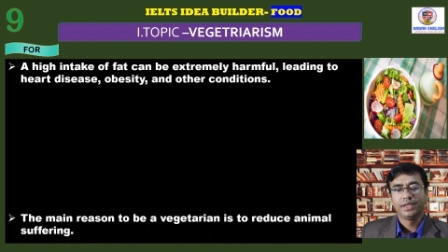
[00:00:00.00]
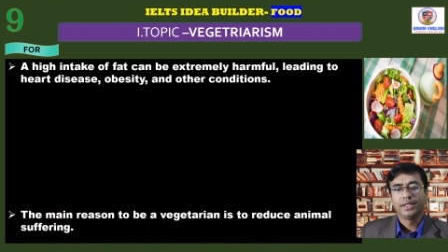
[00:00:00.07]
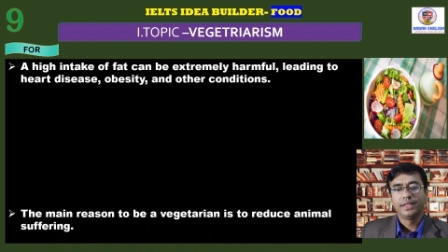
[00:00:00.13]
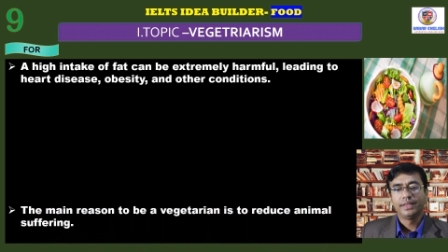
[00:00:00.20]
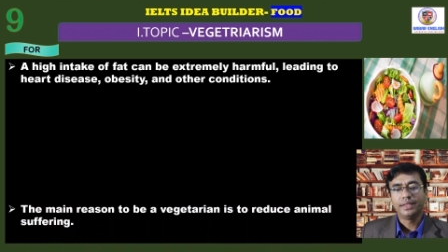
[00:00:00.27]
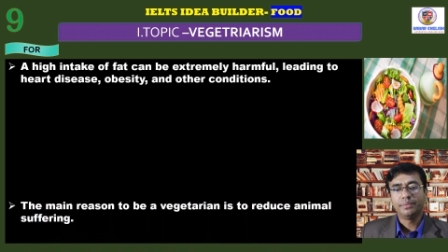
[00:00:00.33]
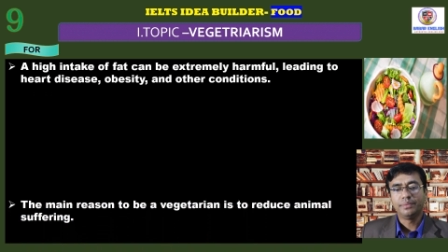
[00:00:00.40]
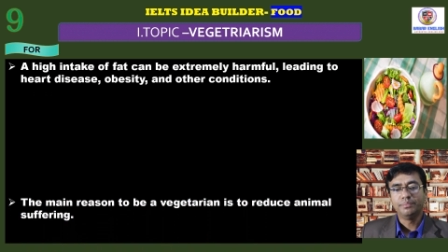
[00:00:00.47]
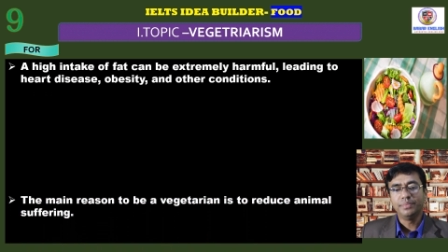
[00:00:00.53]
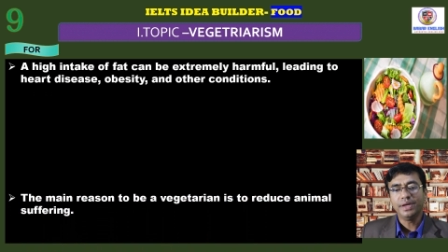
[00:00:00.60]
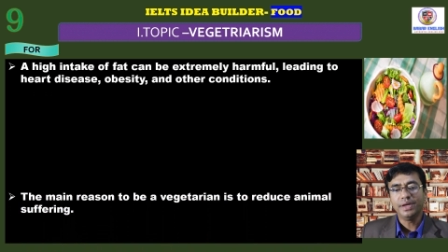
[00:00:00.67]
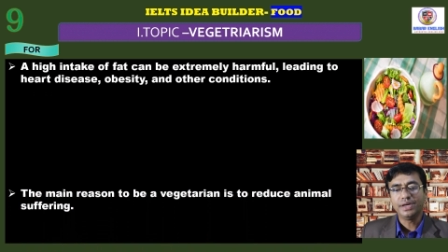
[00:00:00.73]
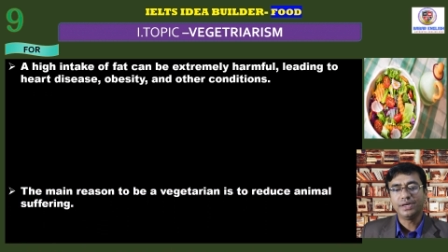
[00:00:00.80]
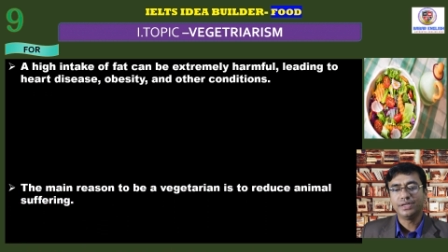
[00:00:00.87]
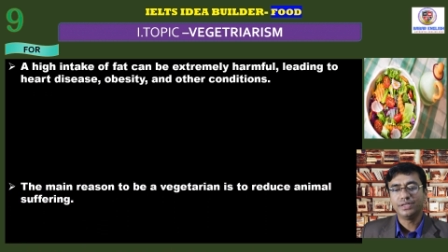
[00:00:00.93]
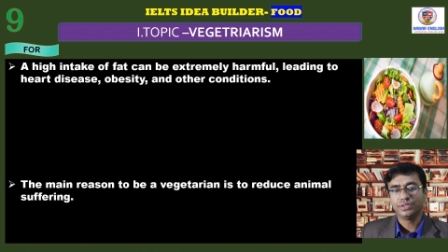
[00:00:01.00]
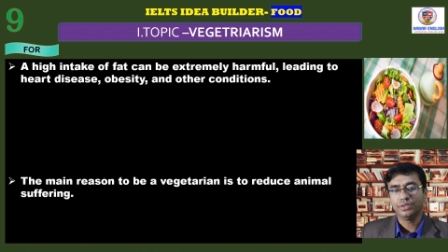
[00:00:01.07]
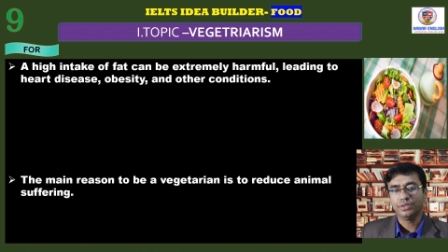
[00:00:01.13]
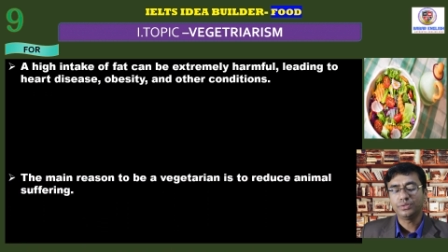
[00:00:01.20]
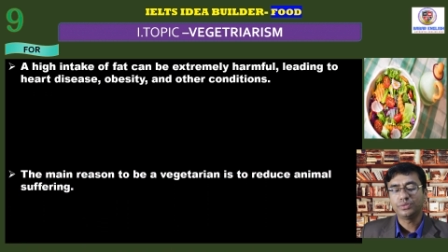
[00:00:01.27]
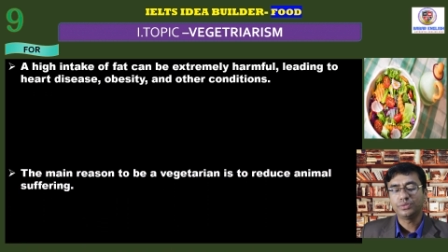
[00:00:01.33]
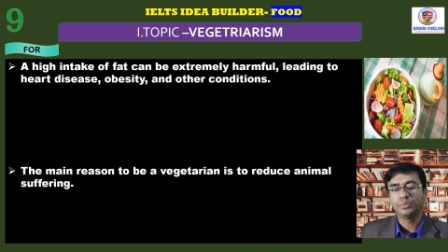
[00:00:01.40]
The main reason
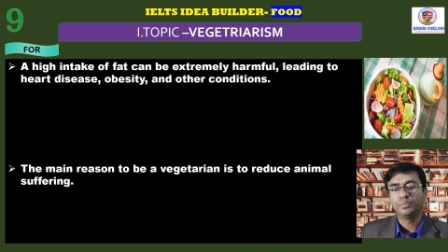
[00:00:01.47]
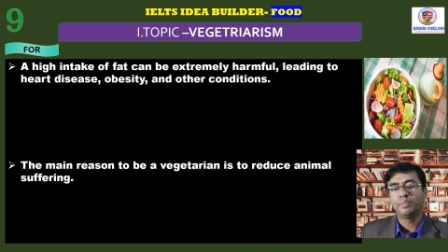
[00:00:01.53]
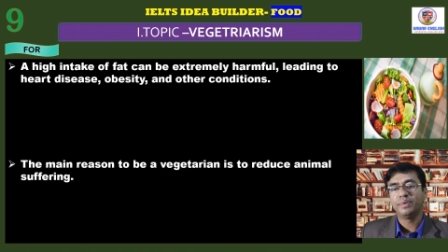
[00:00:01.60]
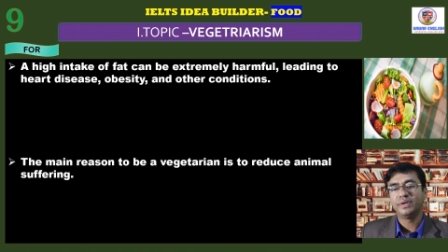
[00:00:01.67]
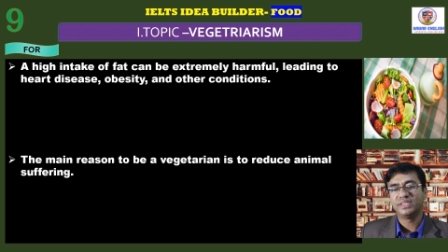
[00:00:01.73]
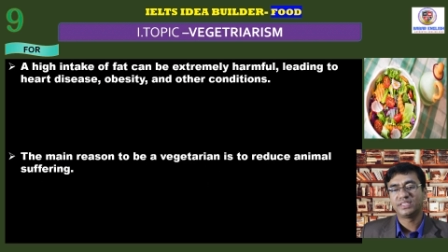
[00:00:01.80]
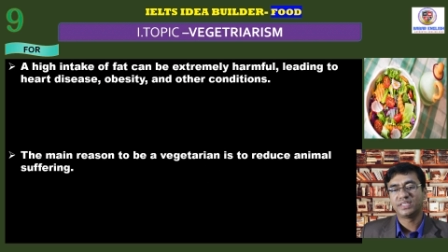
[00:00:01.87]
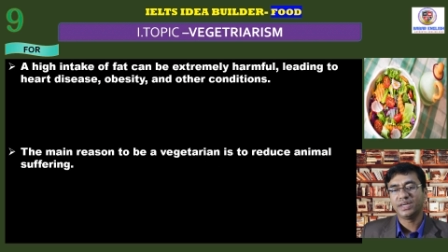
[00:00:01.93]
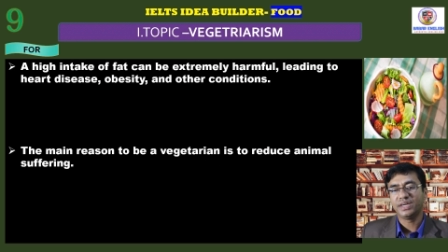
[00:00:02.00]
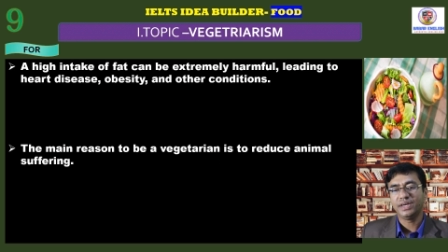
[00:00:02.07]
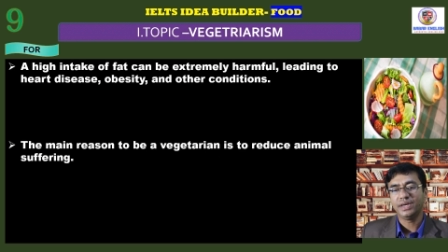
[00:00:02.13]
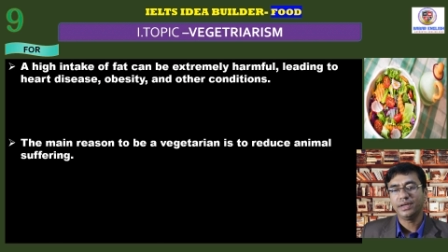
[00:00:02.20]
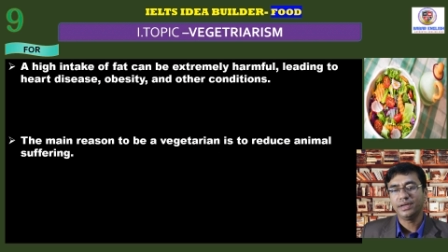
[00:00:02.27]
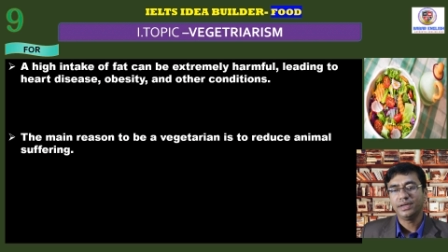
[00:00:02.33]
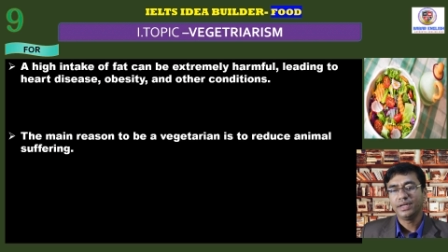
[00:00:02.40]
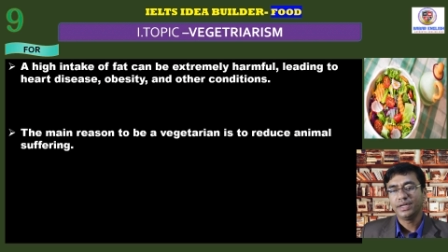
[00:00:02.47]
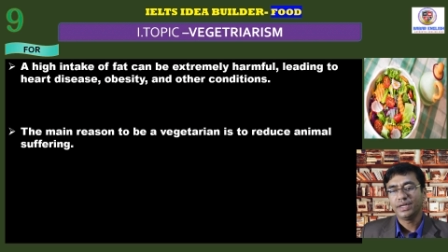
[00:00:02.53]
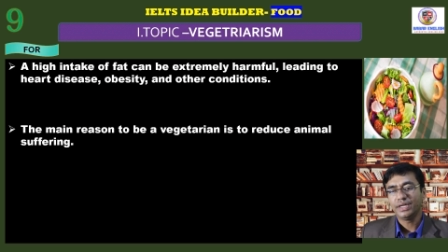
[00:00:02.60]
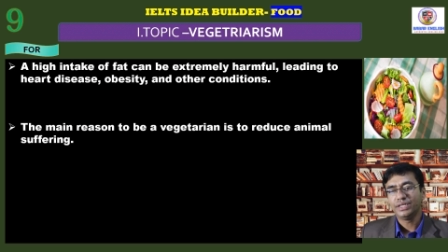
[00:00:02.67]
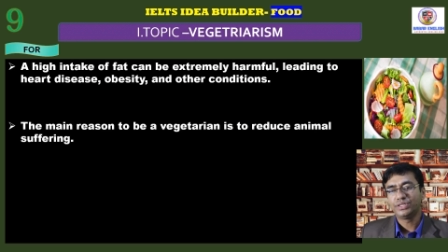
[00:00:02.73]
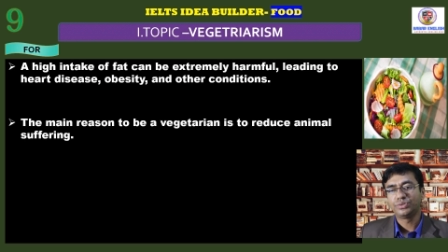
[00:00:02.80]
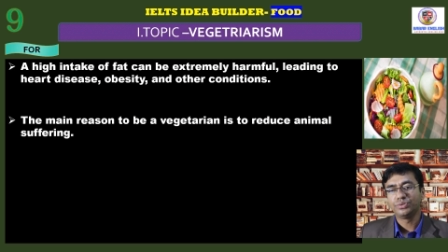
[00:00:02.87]
to be vegetarian
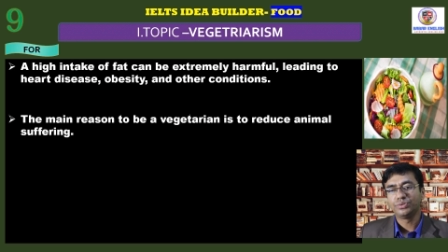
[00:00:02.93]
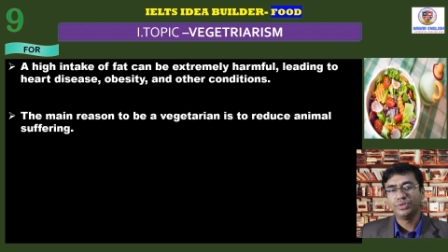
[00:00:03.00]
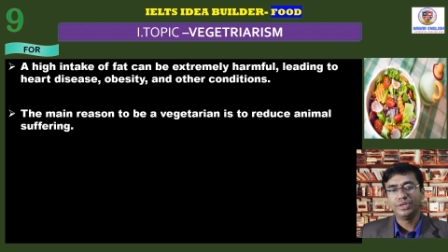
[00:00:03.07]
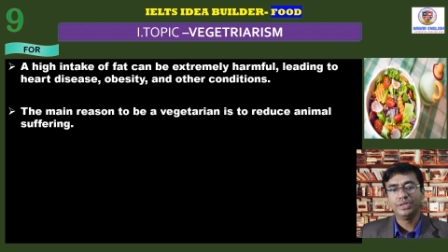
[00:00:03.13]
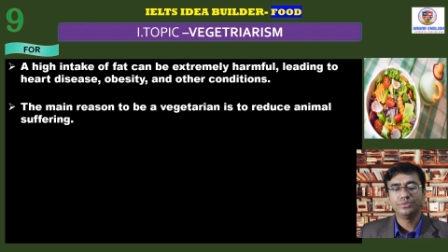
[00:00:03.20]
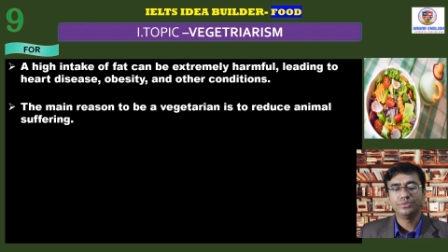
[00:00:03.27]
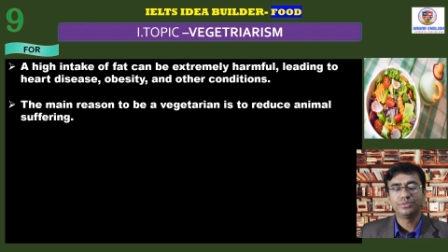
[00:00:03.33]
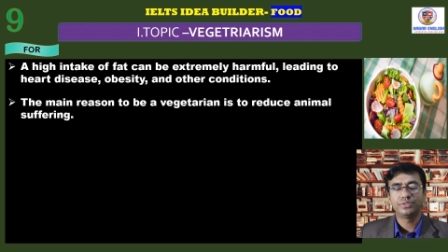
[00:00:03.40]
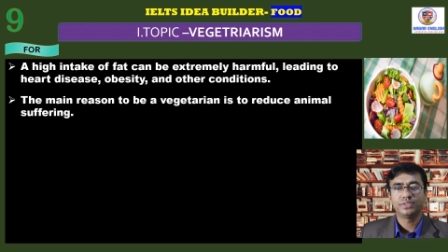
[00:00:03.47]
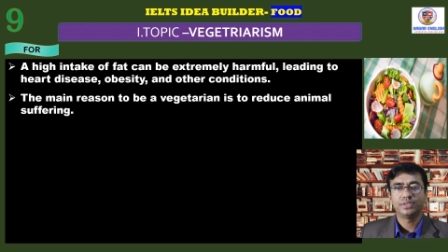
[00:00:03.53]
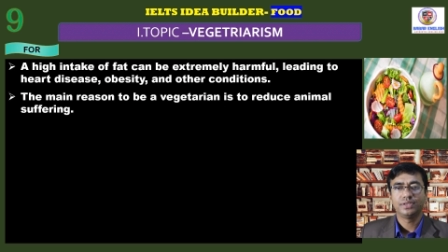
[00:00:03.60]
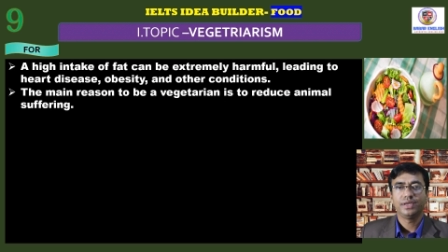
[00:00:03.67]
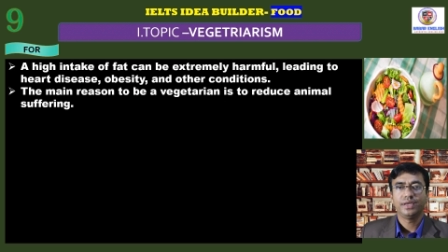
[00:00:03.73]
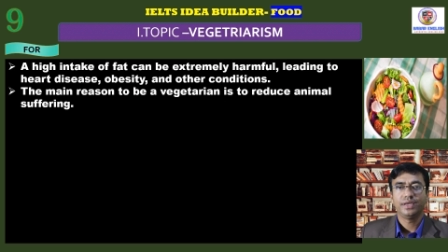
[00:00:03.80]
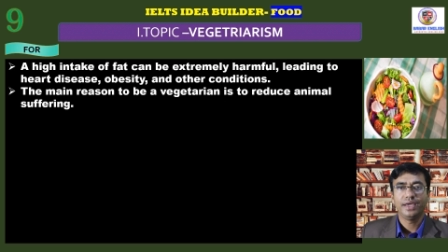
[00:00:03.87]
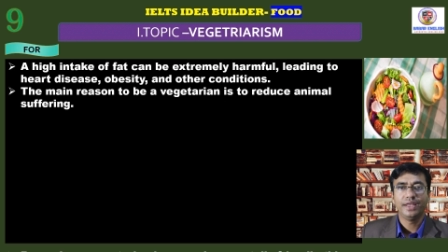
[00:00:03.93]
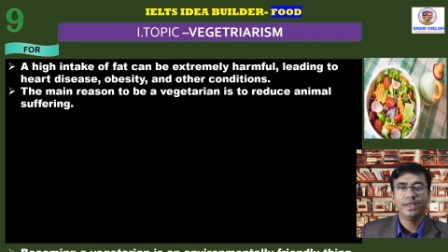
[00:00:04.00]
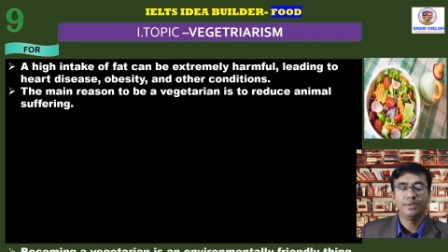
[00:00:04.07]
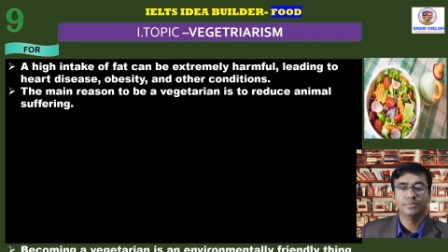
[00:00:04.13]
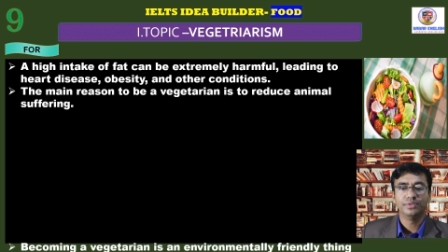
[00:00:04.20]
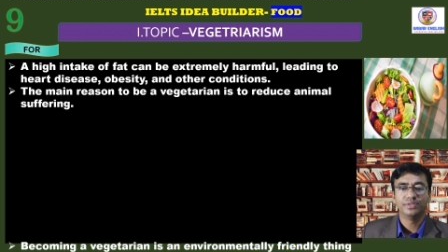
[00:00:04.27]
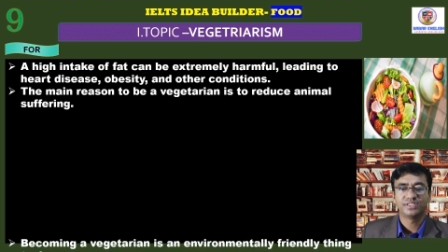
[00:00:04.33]
is to reduce
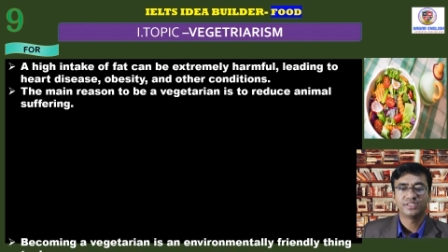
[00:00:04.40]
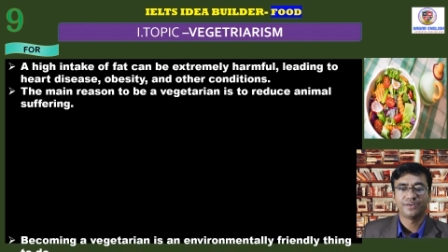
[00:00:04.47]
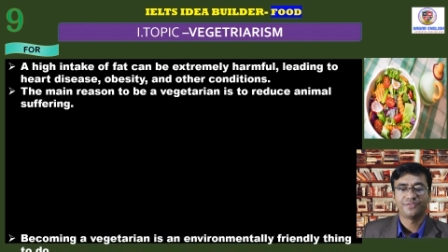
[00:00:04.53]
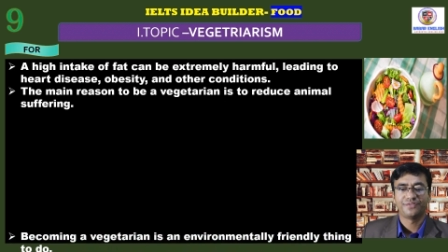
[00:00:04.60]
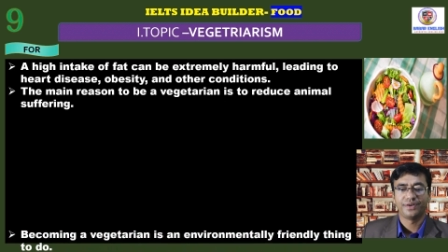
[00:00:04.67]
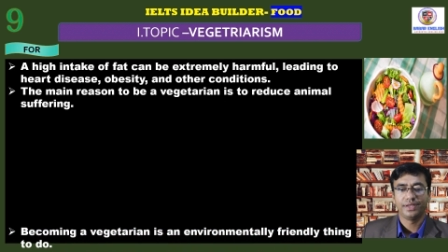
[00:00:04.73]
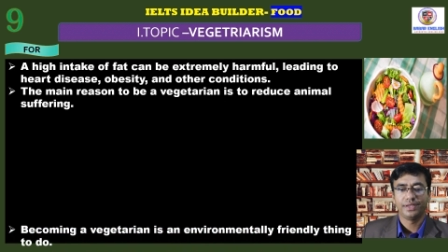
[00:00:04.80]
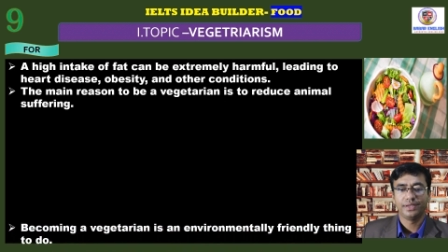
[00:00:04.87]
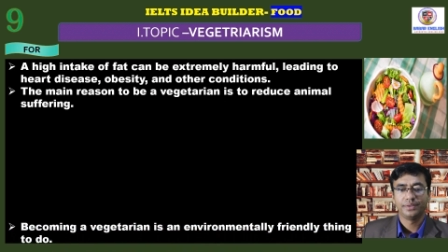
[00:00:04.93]
animal suffering.